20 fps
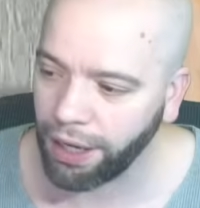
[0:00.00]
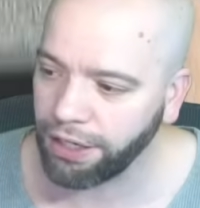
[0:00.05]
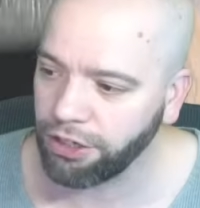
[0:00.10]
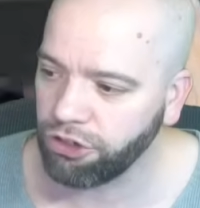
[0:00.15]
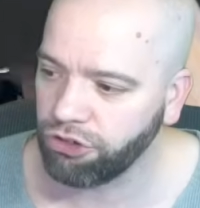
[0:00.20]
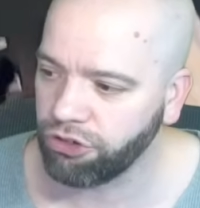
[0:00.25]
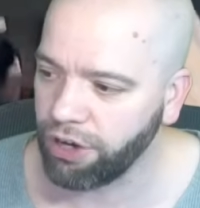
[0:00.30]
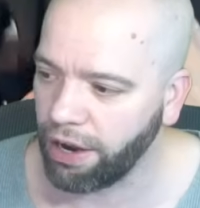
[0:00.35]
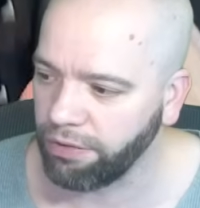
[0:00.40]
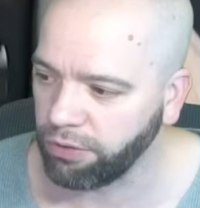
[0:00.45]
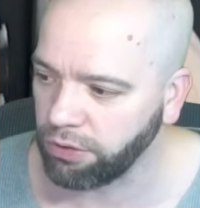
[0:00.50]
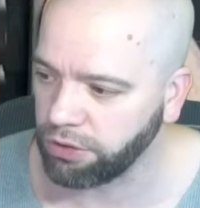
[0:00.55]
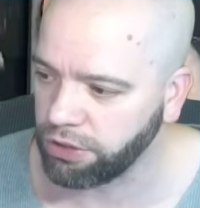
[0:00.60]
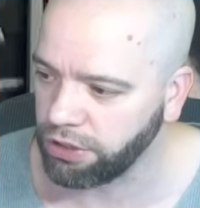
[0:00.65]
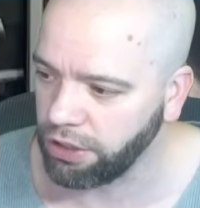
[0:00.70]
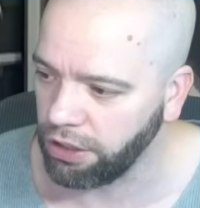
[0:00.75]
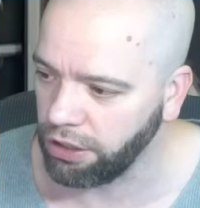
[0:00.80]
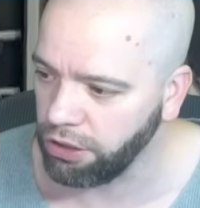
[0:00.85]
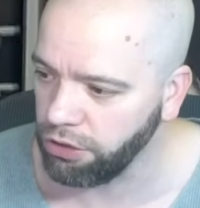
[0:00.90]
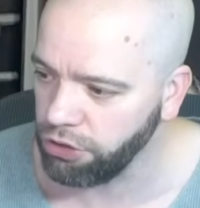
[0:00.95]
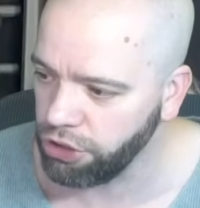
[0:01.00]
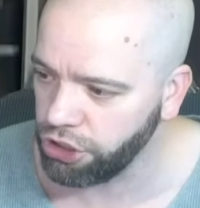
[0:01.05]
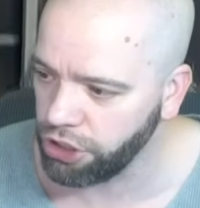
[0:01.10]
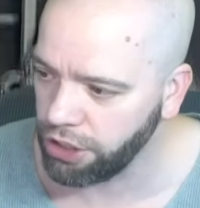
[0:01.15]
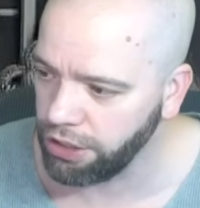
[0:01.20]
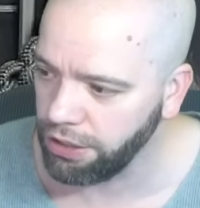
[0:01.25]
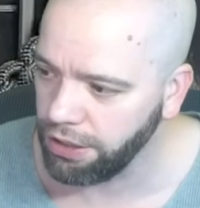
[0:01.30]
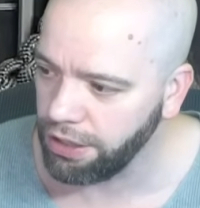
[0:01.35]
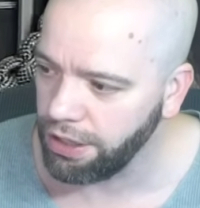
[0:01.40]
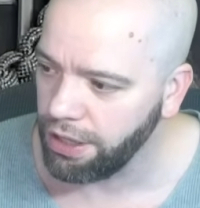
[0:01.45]
travel
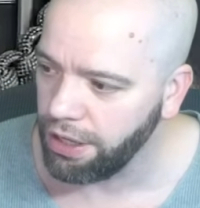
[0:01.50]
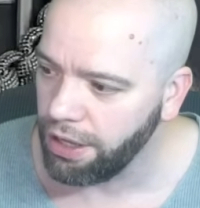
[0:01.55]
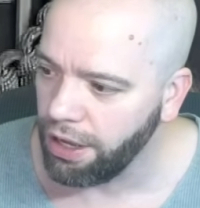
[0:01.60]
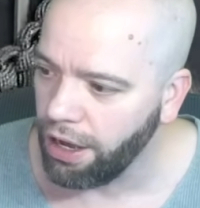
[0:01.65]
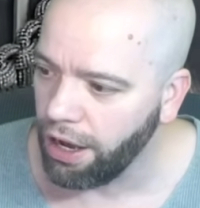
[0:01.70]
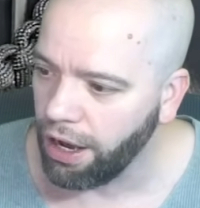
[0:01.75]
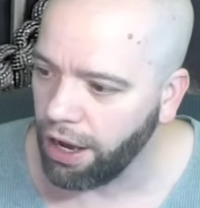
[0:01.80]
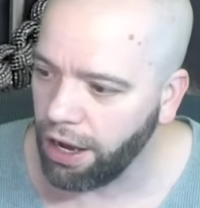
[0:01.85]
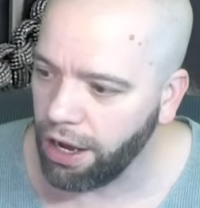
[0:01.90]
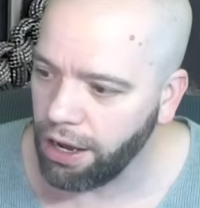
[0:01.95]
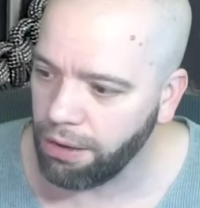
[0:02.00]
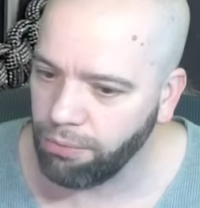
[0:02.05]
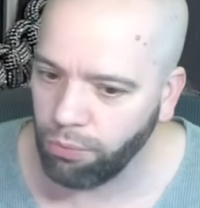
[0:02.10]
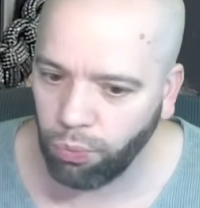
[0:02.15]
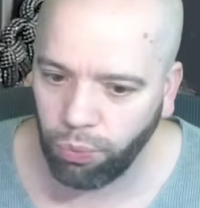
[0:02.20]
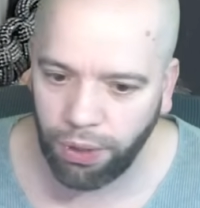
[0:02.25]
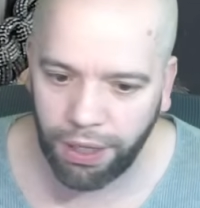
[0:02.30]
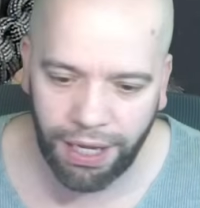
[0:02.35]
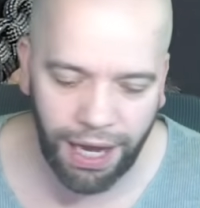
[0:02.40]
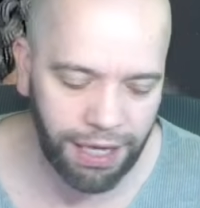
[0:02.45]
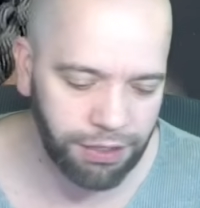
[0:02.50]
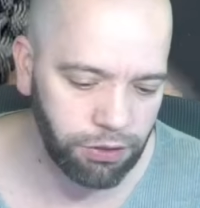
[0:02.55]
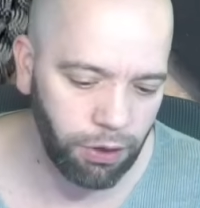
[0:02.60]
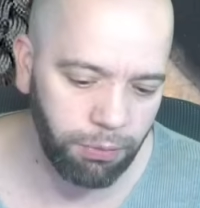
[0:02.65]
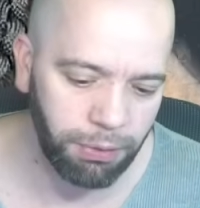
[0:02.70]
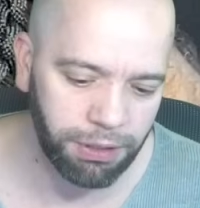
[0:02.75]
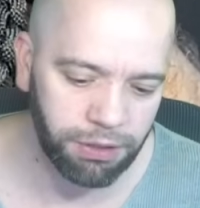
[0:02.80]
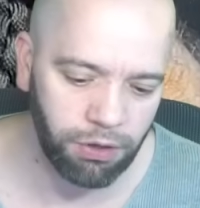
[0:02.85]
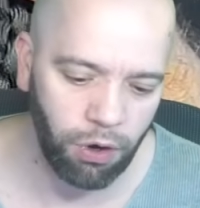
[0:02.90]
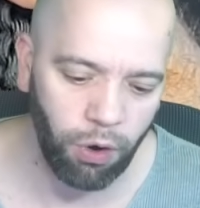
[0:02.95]
solution. It has a
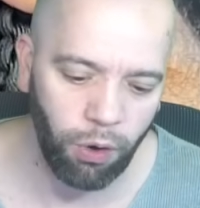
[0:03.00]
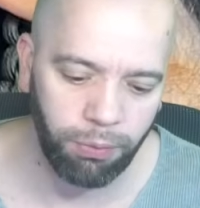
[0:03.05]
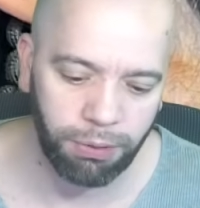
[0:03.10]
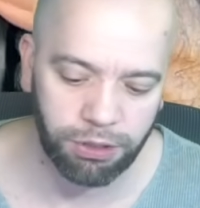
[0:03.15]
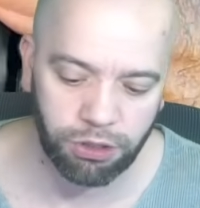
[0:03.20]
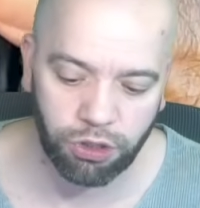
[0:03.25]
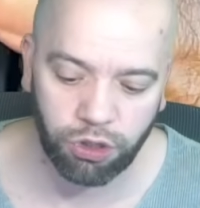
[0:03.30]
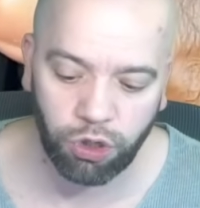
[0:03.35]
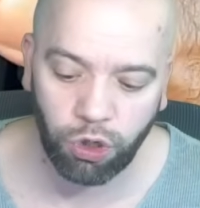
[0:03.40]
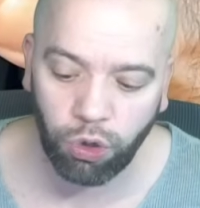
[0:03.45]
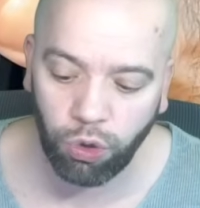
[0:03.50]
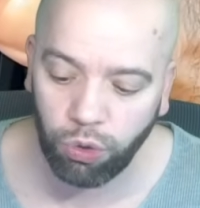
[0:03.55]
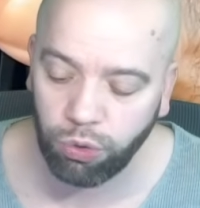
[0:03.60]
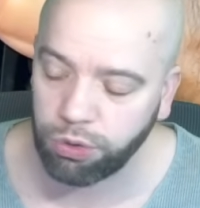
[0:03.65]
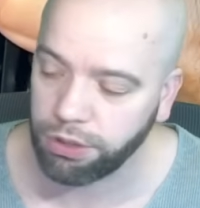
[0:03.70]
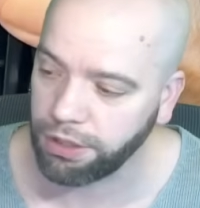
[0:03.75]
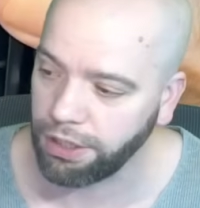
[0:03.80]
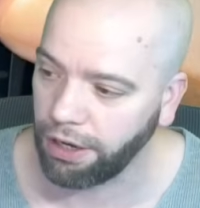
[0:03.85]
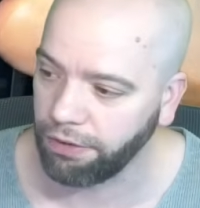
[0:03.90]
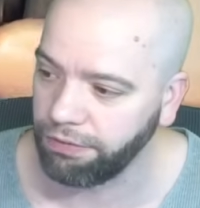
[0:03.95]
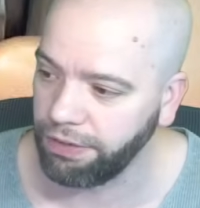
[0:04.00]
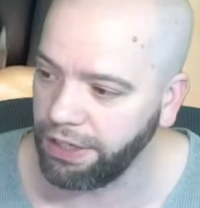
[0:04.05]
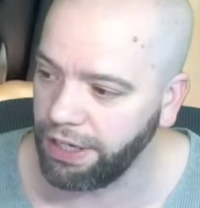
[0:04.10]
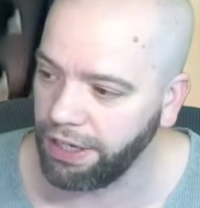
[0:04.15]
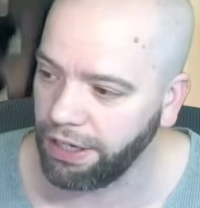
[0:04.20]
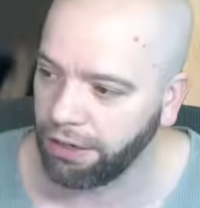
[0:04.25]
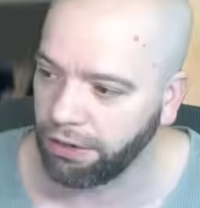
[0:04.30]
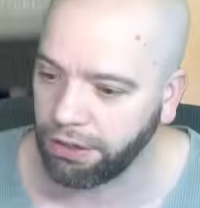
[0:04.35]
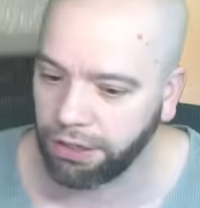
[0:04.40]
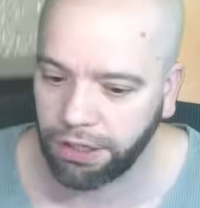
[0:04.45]
whole bunch of cool stuff in it,
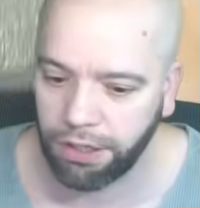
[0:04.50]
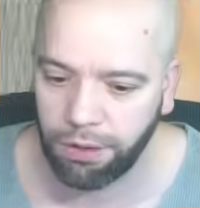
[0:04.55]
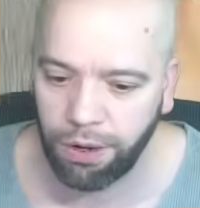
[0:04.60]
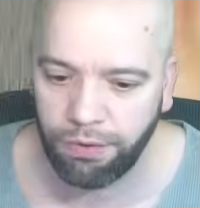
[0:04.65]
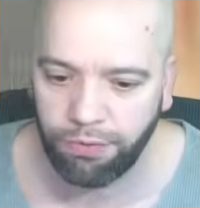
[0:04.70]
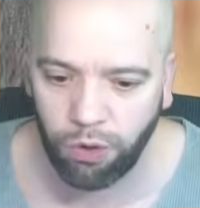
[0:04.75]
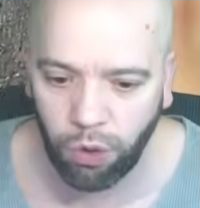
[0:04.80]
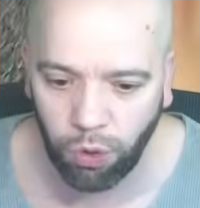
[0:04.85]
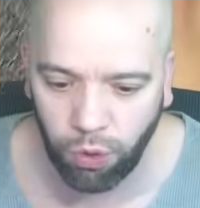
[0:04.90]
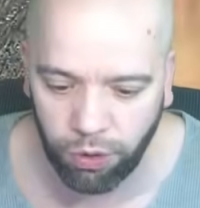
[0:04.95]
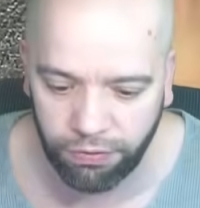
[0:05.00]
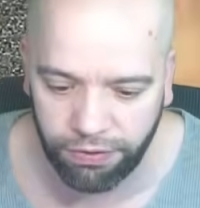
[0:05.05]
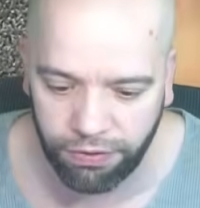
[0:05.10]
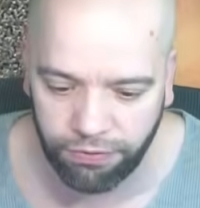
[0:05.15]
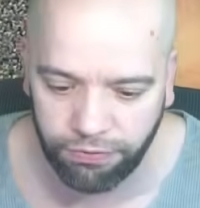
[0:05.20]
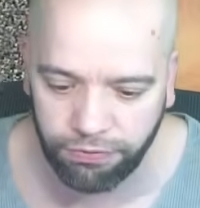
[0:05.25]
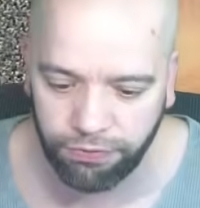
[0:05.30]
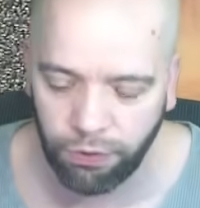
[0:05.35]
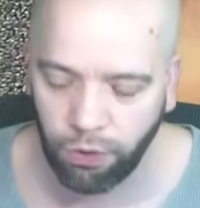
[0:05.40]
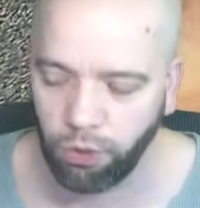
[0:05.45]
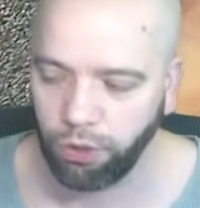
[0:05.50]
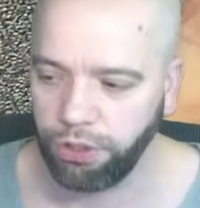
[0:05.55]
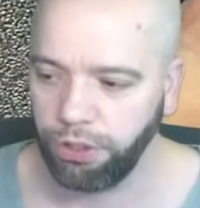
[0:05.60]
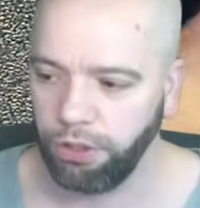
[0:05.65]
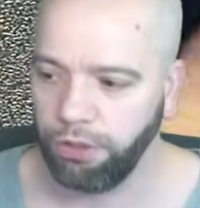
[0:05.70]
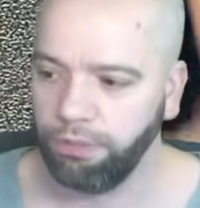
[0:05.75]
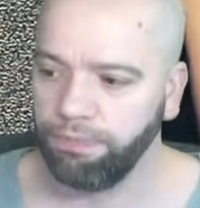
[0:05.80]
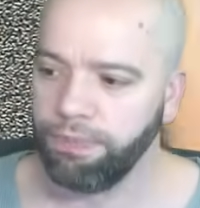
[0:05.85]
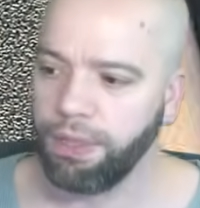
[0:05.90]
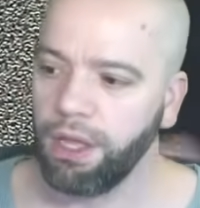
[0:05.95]
and I'm going to go over all of it for
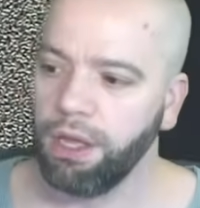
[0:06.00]
you.